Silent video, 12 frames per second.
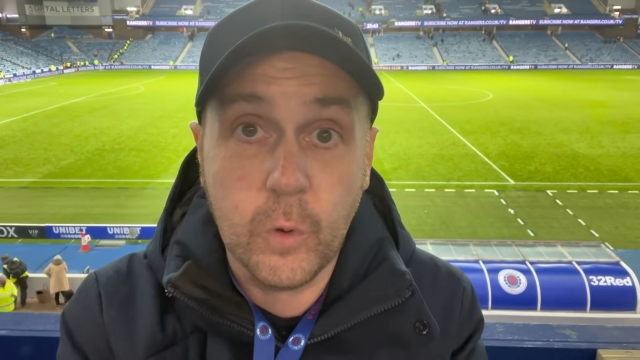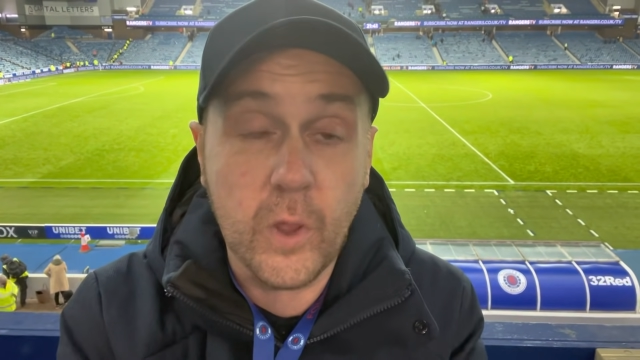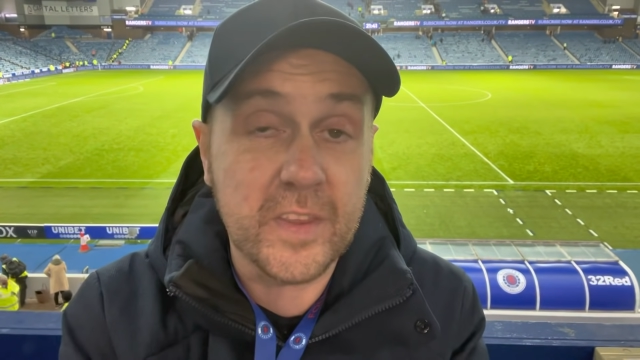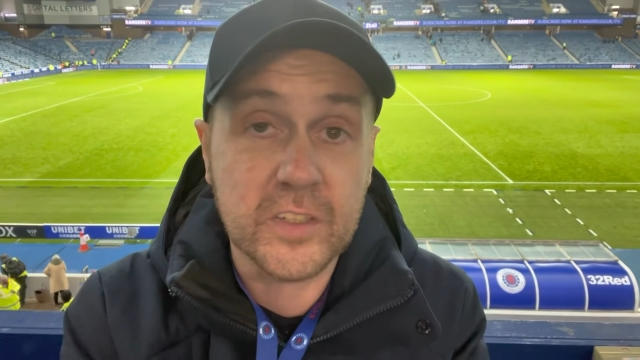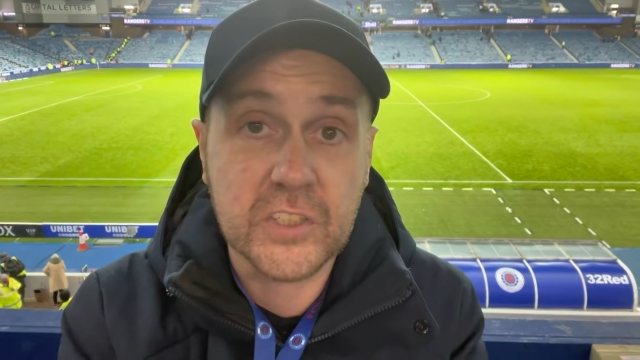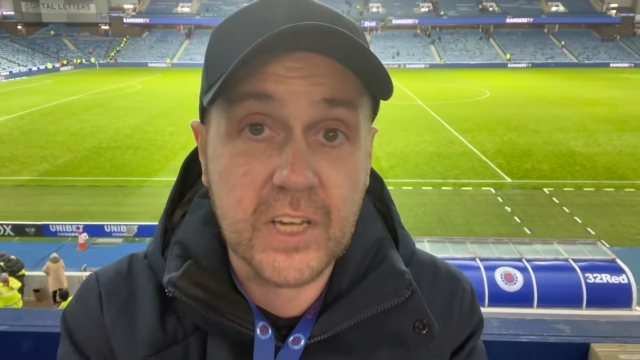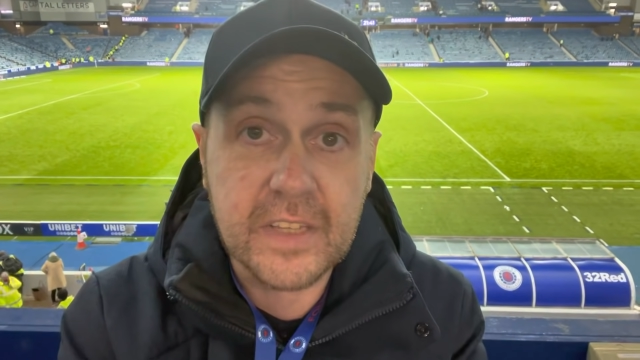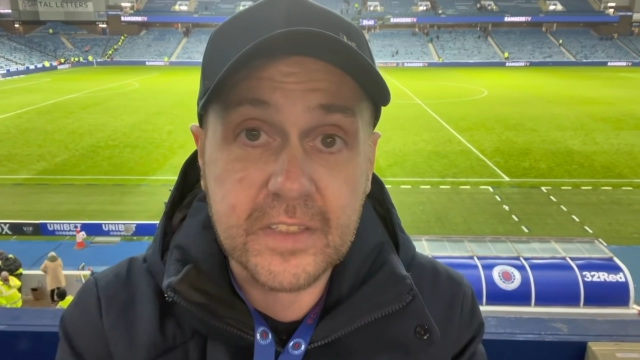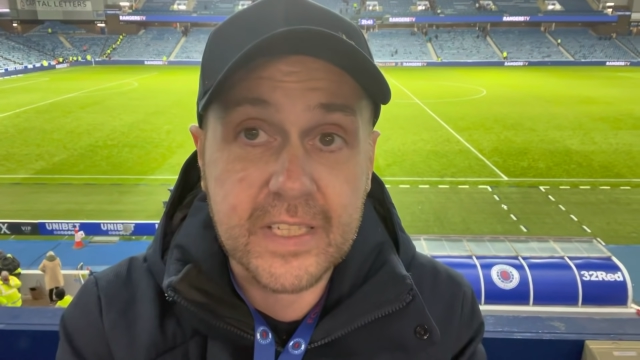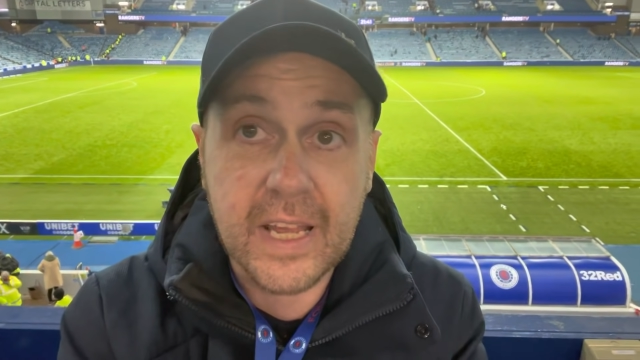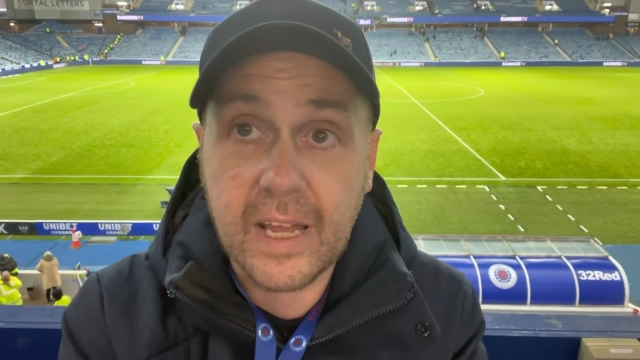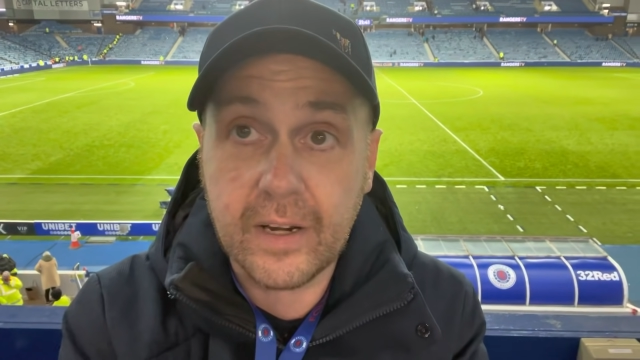their
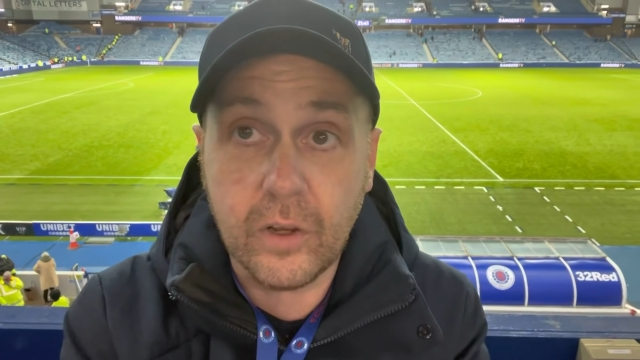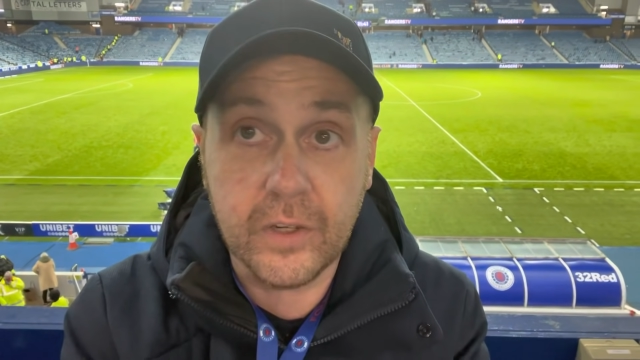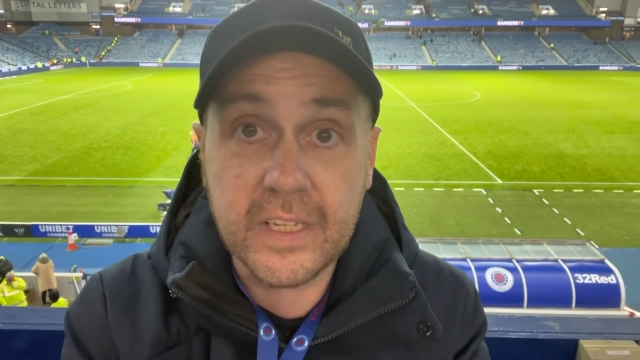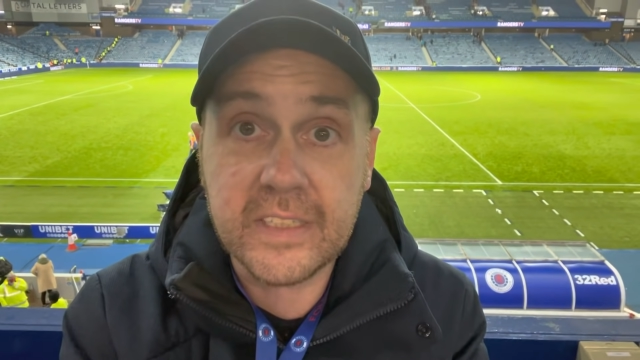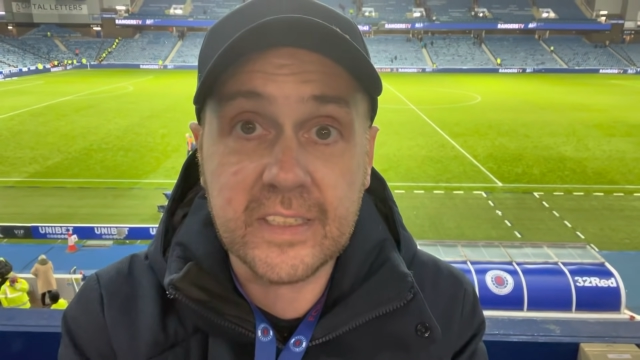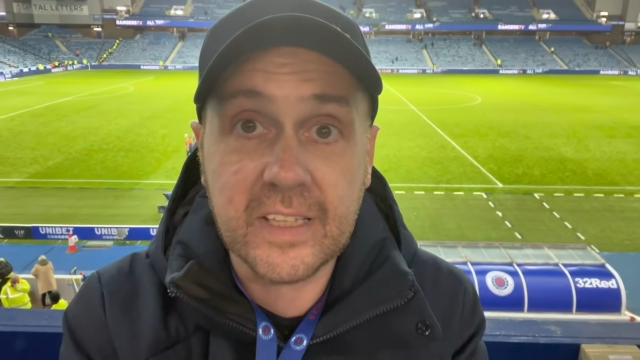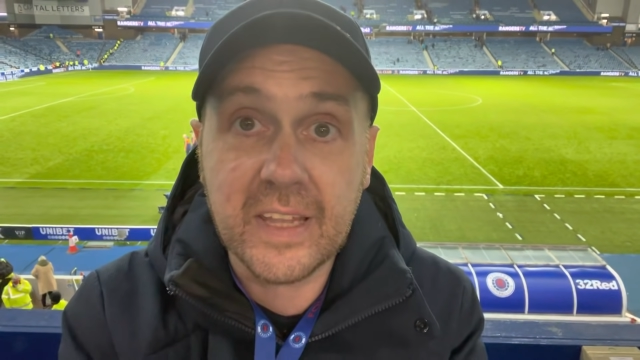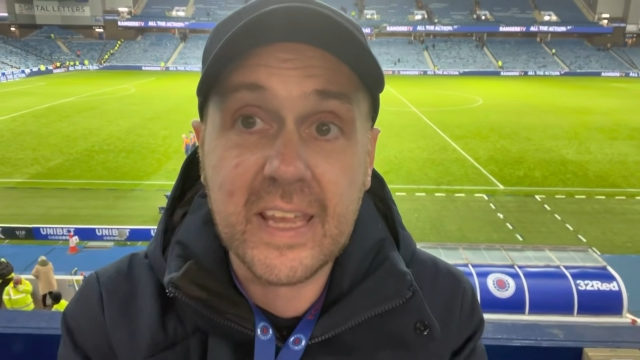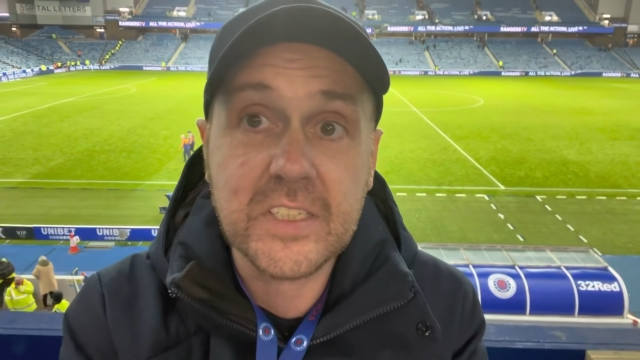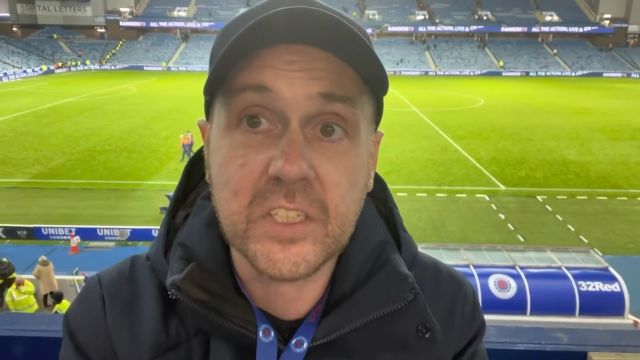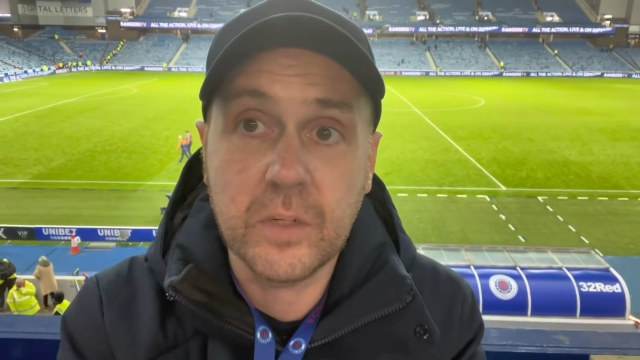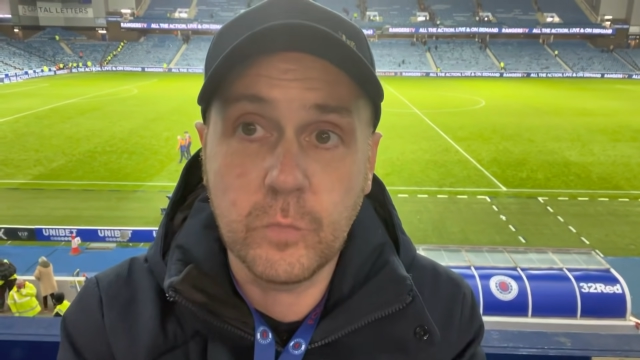strengths are, or needed a
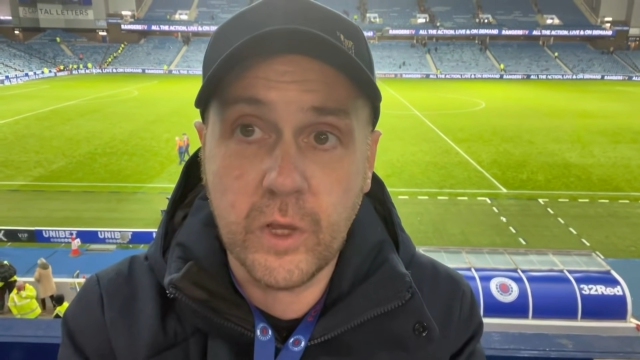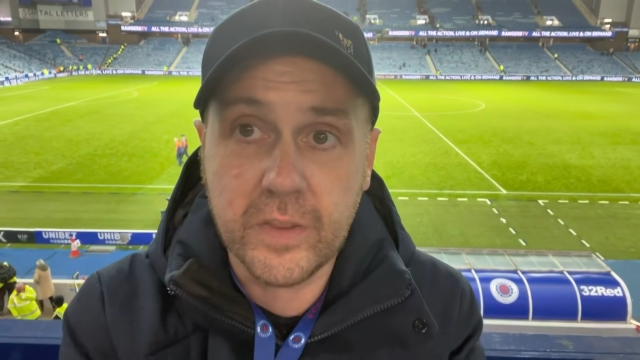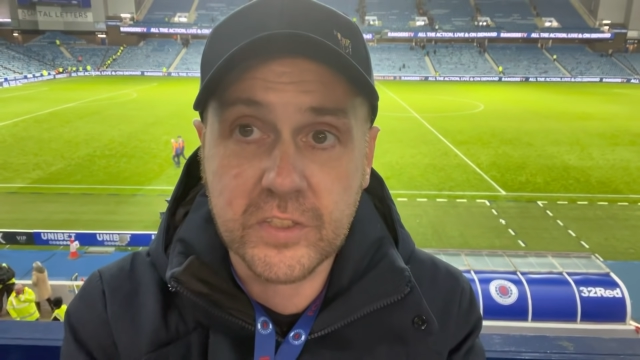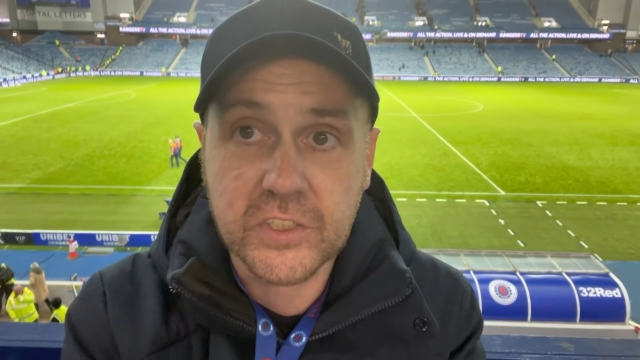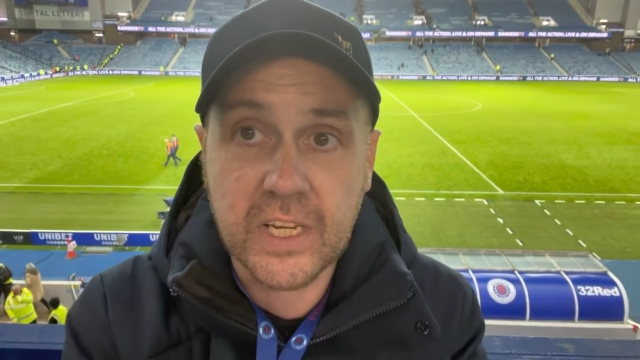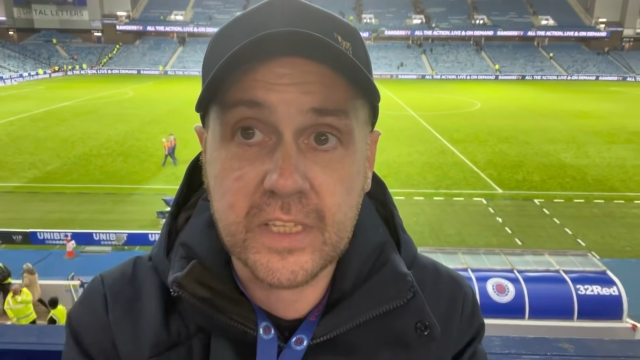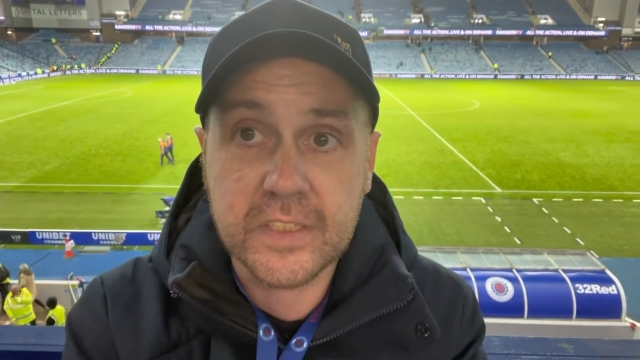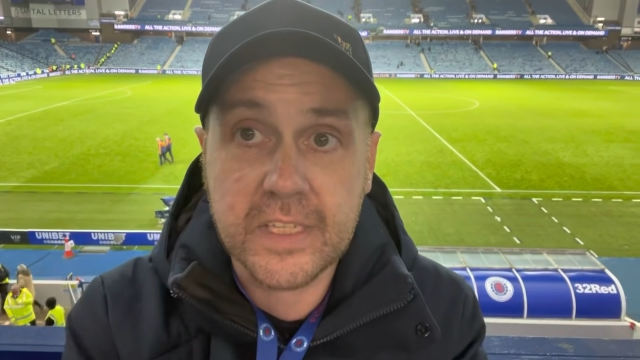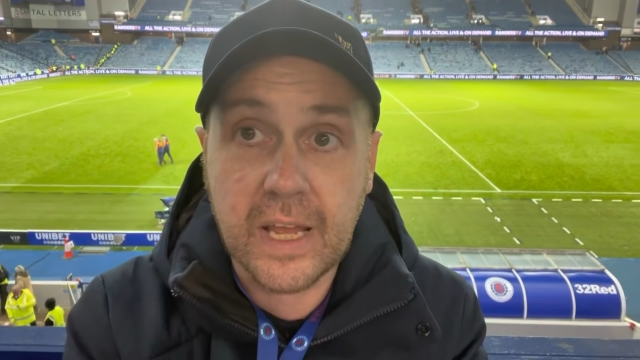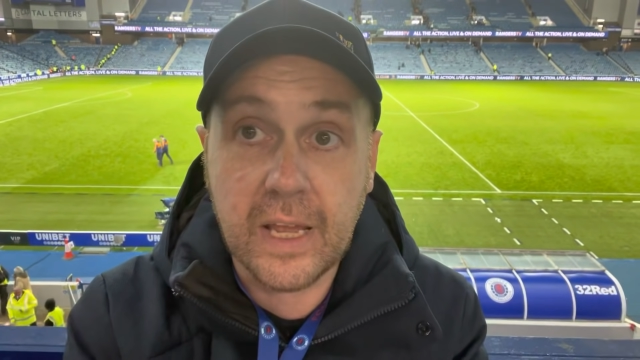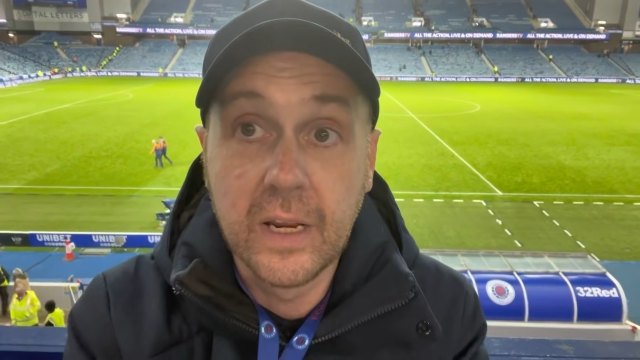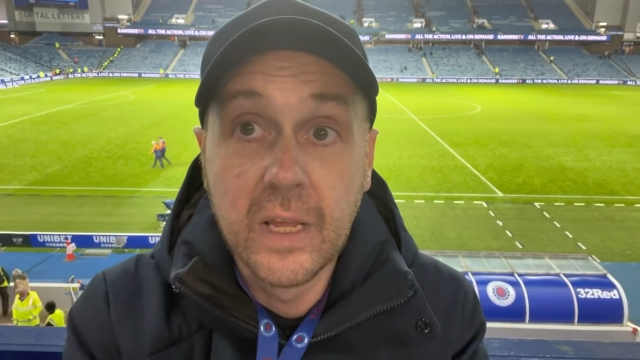lesson in what their strengths
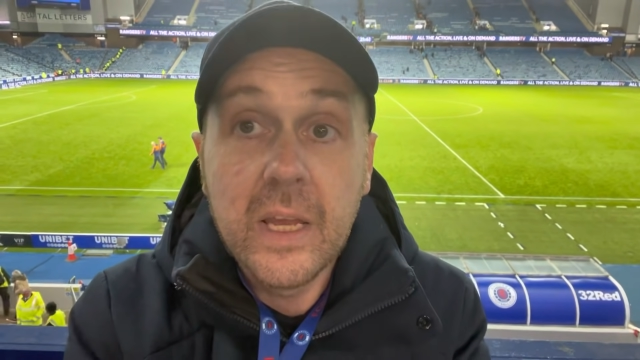are,